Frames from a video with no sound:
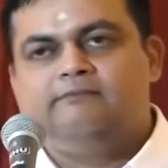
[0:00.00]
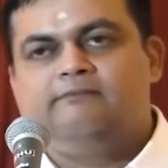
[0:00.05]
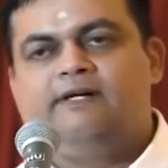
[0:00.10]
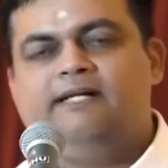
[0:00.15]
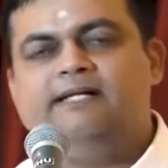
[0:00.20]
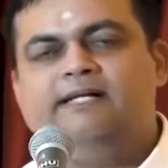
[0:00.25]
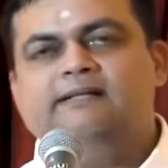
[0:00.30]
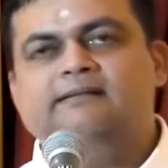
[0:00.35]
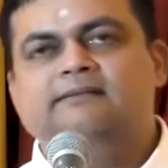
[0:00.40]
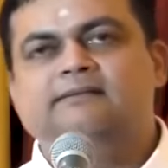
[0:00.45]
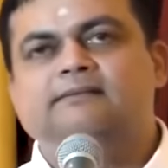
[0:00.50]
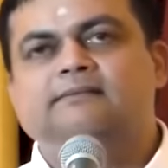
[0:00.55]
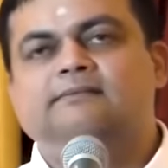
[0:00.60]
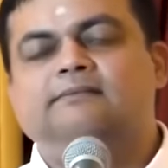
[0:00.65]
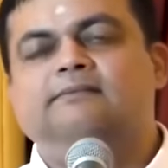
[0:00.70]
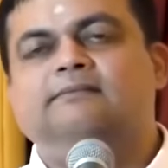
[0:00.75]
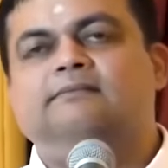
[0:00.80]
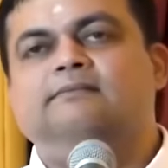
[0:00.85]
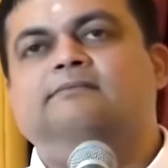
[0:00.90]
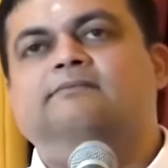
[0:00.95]
One
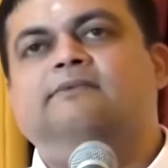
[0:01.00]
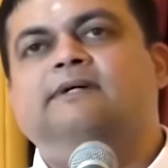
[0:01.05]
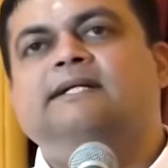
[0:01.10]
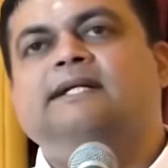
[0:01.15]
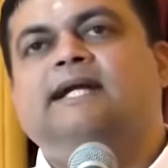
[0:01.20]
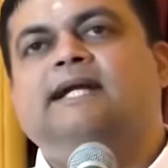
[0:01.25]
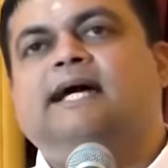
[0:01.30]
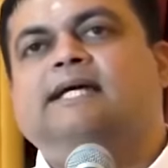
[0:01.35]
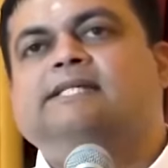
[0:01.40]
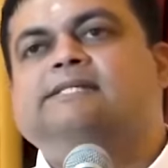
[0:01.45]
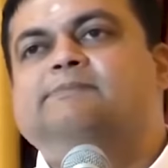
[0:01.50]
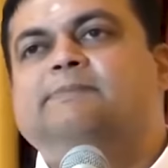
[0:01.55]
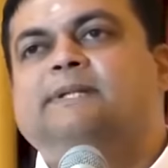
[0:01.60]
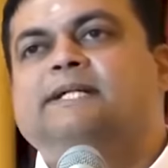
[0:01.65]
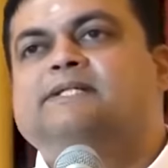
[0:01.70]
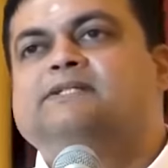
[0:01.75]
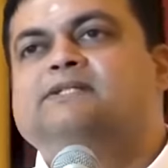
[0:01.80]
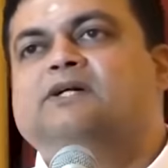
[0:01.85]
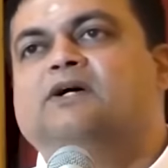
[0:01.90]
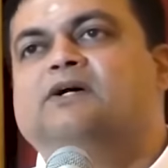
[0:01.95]

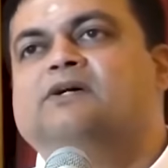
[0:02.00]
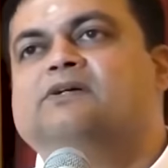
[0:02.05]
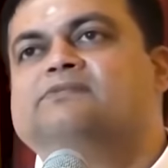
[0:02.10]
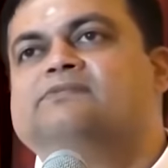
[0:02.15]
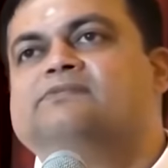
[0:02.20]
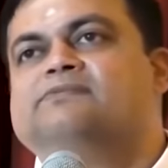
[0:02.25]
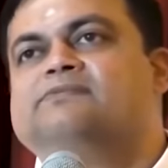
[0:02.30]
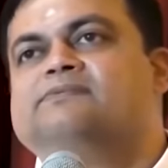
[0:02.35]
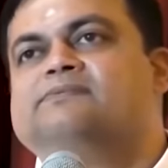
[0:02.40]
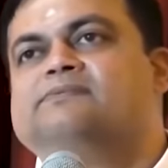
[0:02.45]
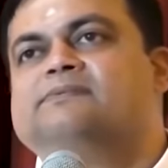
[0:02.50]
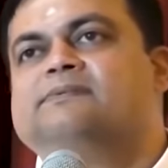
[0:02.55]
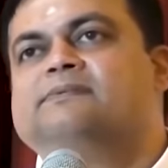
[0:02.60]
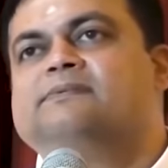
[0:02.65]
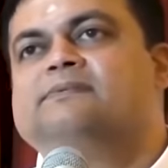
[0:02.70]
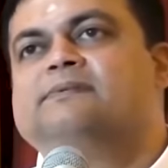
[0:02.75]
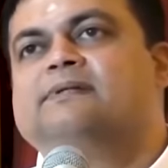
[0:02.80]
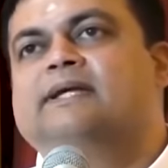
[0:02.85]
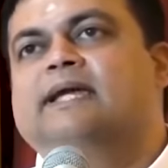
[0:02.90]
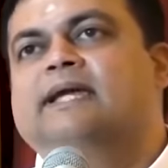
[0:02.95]
aspect of
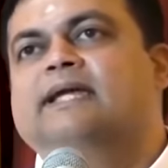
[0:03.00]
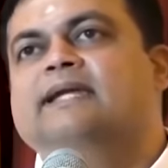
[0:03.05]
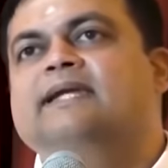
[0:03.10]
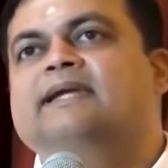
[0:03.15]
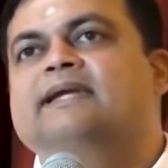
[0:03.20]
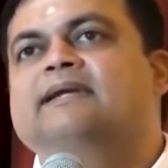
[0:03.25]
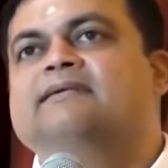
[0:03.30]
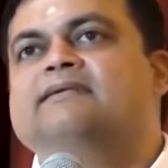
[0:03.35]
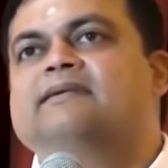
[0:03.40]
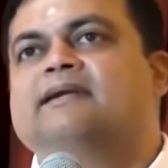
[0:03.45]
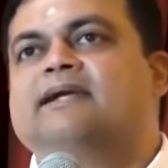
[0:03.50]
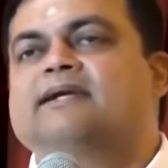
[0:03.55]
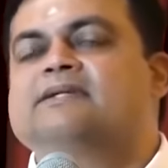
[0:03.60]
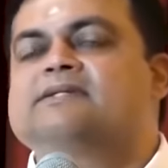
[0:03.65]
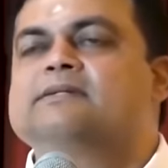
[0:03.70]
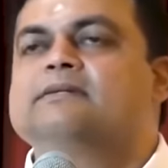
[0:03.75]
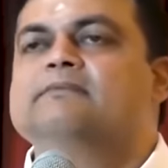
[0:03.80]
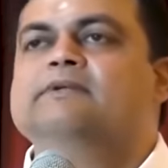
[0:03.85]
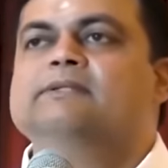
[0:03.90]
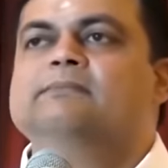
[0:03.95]
any
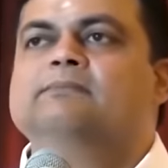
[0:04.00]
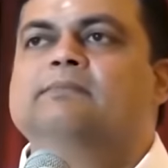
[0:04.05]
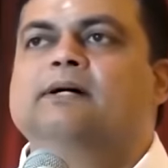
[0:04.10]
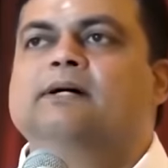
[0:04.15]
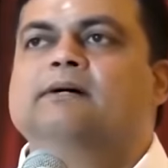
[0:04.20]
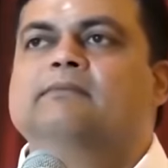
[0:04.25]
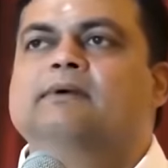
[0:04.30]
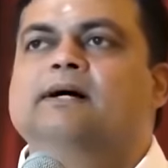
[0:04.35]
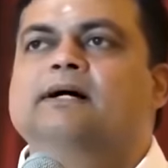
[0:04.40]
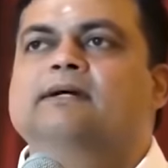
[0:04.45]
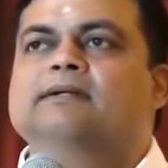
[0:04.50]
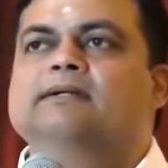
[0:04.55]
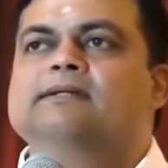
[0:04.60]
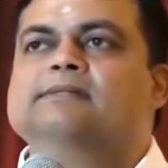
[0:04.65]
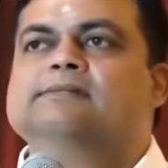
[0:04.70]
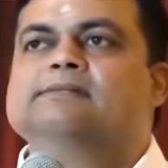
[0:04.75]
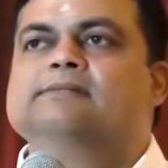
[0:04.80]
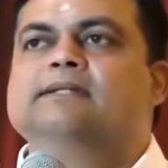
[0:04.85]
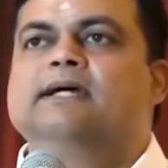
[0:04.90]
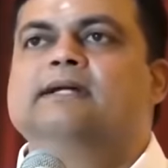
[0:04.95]
interaction with Bhagwan
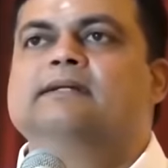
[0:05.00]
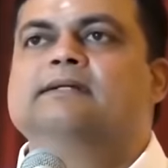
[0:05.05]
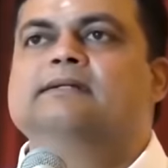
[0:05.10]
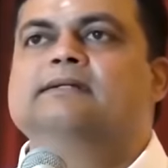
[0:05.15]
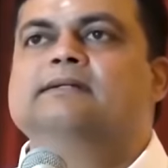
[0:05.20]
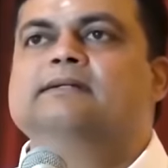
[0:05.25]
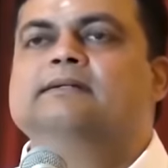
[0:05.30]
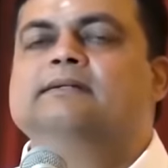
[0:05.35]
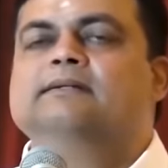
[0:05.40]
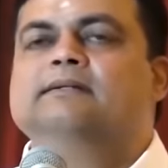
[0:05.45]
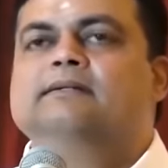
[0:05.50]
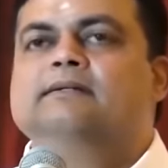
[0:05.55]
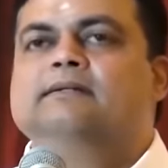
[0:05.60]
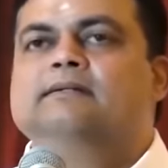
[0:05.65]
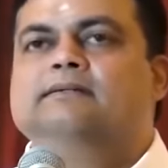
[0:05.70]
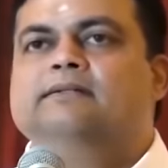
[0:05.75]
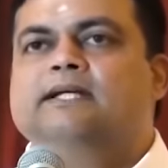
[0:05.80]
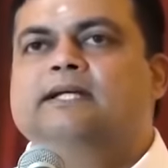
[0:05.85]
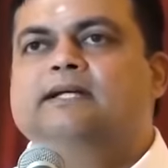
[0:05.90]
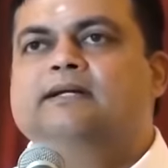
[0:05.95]
is that
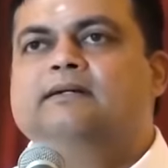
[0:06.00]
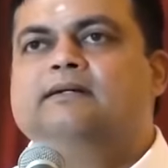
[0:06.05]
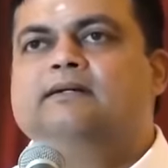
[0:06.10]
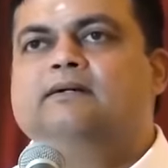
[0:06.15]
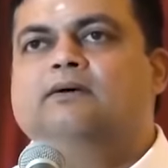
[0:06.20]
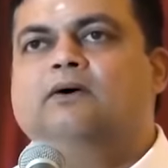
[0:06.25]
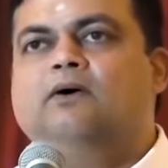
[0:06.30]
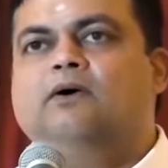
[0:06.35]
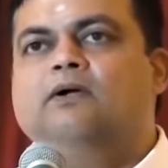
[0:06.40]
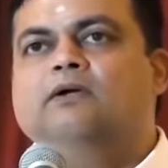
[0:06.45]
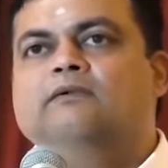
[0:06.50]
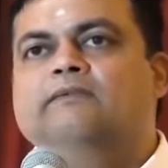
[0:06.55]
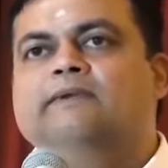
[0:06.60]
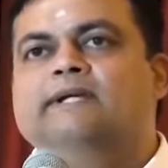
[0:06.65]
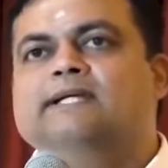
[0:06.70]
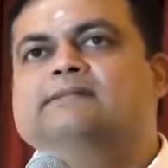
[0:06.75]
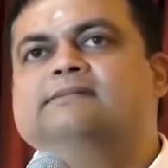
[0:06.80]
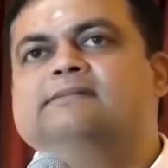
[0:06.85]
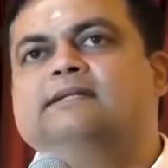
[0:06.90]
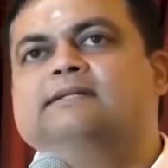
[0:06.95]
there
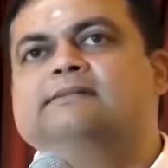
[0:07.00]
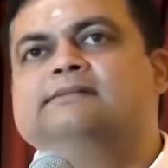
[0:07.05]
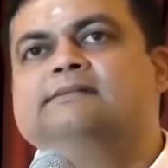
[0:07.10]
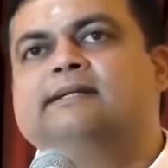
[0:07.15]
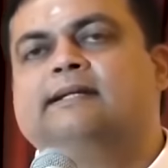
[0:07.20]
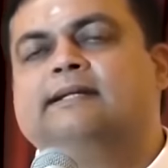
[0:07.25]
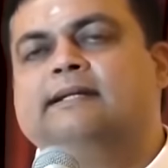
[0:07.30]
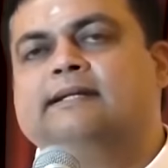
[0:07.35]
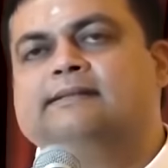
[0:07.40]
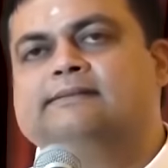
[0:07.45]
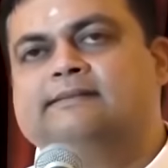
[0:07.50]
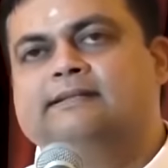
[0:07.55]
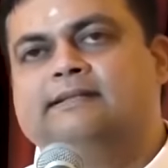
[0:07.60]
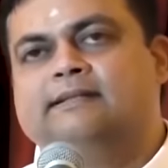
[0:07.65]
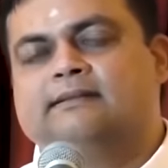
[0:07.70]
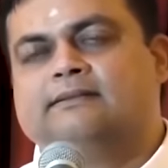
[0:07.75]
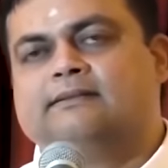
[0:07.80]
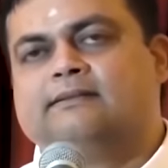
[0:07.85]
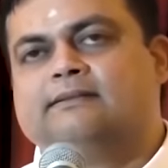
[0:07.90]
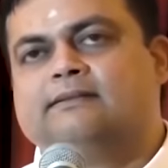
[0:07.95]
always is a
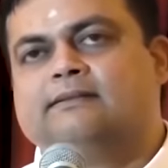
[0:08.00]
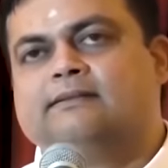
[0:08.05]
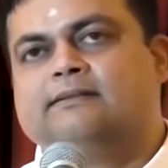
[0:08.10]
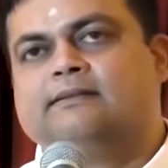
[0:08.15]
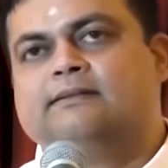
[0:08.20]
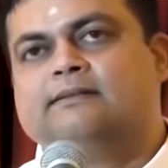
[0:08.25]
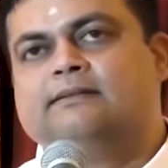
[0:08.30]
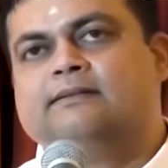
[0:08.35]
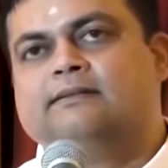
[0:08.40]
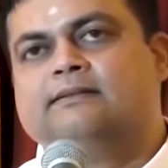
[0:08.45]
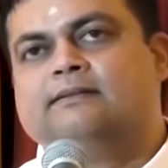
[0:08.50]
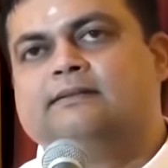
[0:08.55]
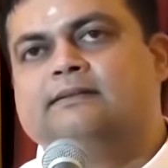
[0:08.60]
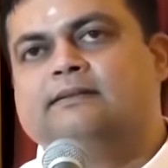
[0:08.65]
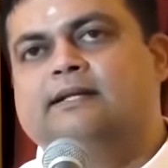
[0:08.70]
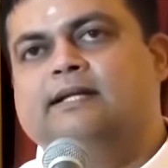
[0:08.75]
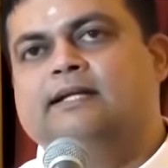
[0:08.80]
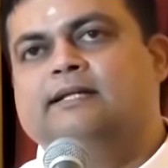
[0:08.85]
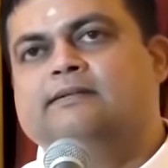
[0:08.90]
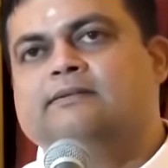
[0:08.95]
lesson
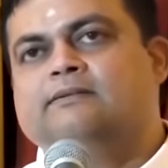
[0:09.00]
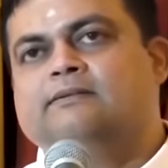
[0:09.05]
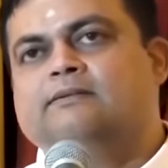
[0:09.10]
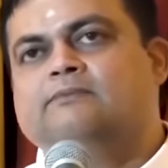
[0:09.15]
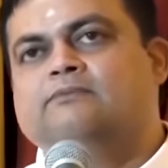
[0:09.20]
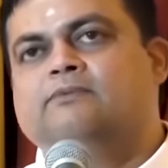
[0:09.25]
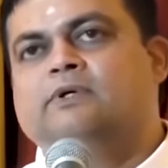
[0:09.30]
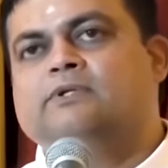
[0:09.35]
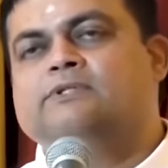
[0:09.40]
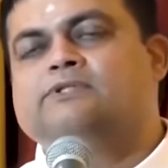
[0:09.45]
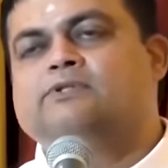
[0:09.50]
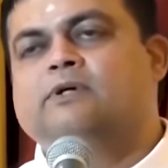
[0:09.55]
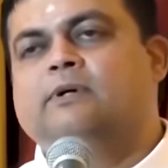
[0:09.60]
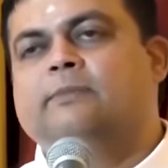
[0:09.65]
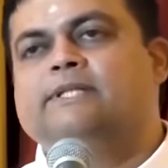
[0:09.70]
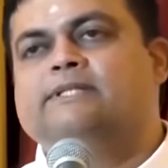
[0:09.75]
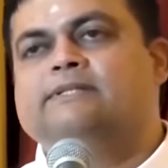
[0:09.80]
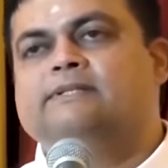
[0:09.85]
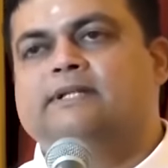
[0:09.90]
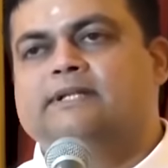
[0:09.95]
in what
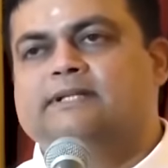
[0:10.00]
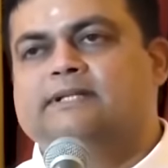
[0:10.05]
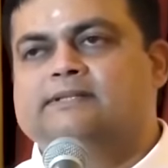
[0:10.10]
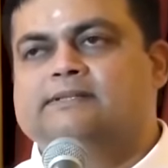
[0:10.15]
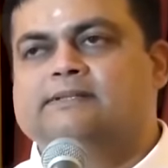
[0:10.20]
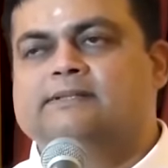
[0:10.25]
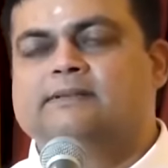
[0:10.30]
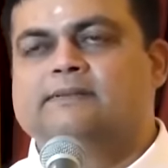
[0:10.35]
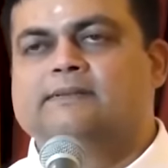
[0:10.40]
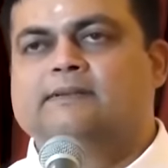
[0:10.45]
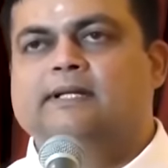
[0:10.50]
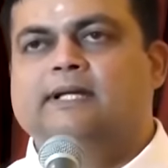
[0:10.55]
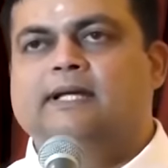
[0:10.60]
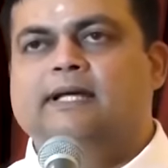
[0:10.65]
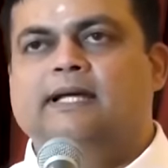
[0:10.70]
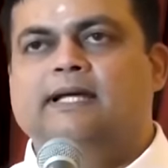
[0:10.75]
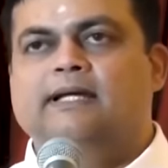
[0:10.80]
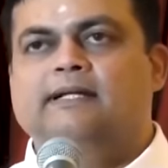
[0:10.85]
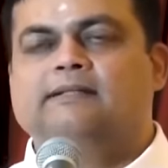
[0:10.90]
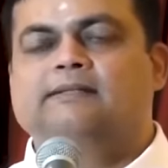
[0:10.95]
Swami says.
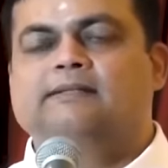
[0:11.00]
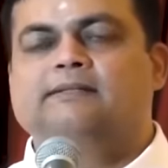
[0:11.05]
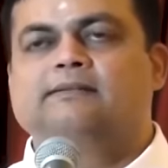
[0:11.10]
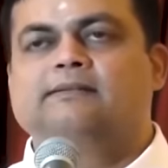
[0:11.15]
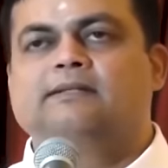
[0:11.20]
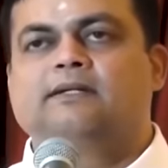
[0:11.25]
And